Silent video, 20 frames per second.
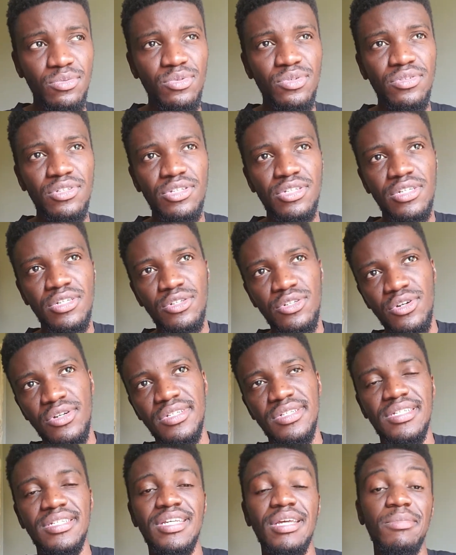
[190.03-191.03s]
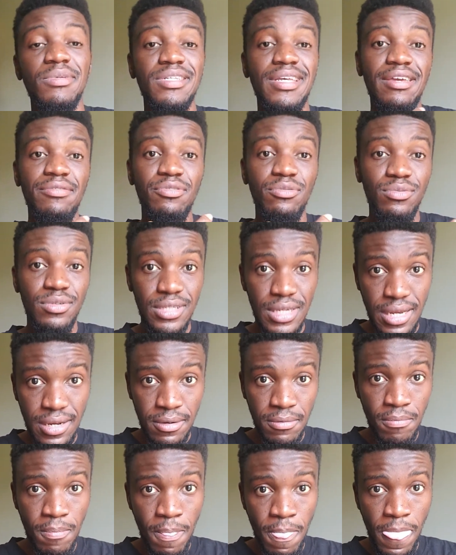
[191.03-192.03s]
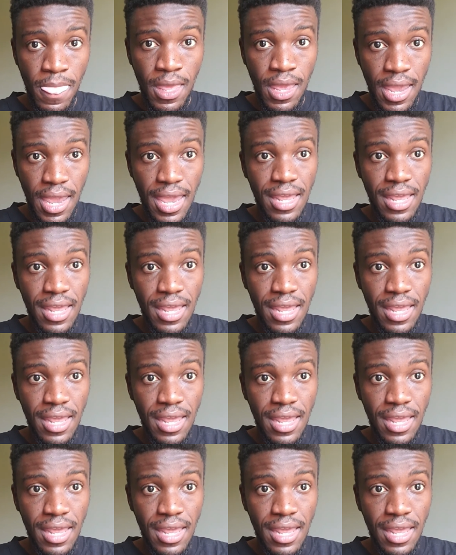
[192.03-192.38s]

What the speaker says: which in turn is the same as iPhone 10,